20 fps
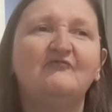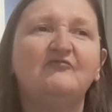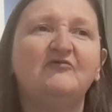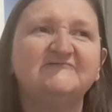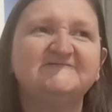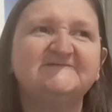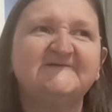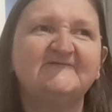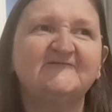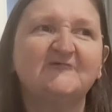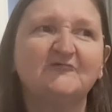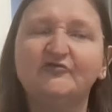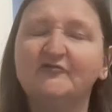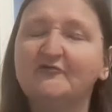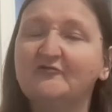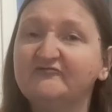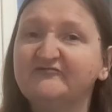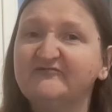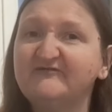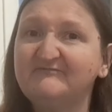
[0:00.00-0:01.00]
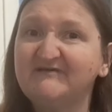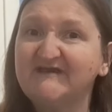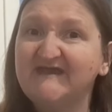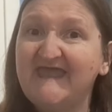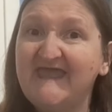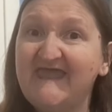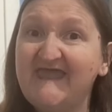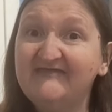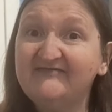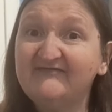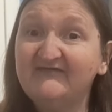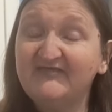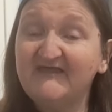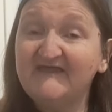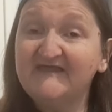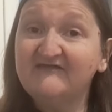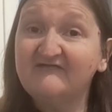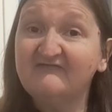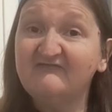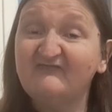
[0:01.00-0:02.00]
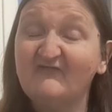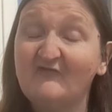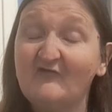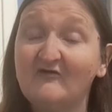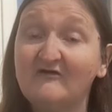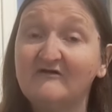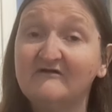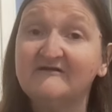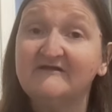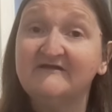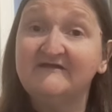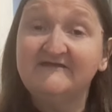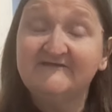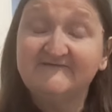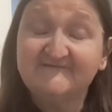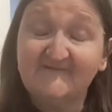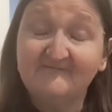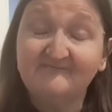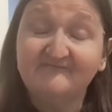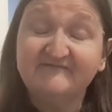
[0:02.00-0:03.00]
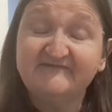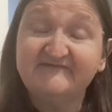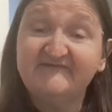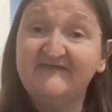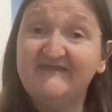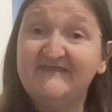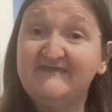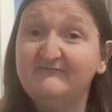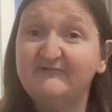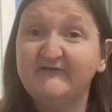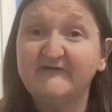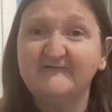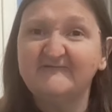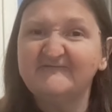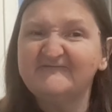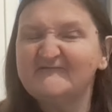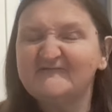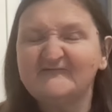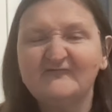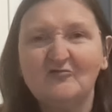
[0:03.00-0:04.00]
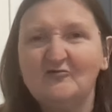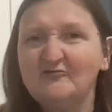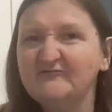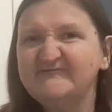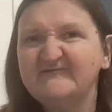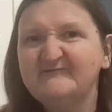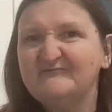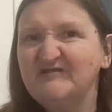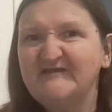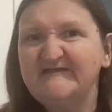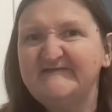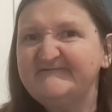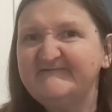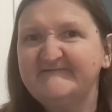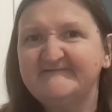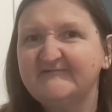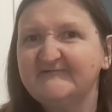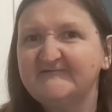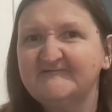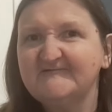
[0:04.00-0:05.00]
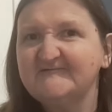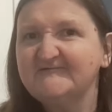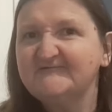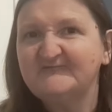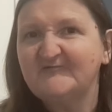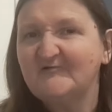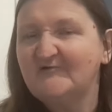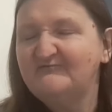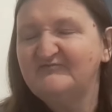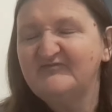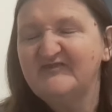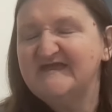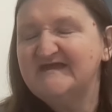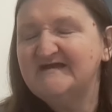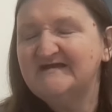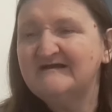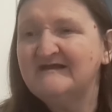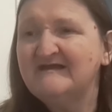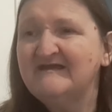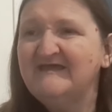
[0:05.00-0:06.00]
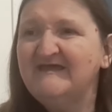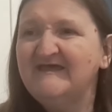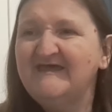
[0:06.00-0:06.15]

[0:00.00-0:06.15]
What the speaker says: We're just gonna go to Brayhead, I think, for something to eat because there's loads of places to choose from there.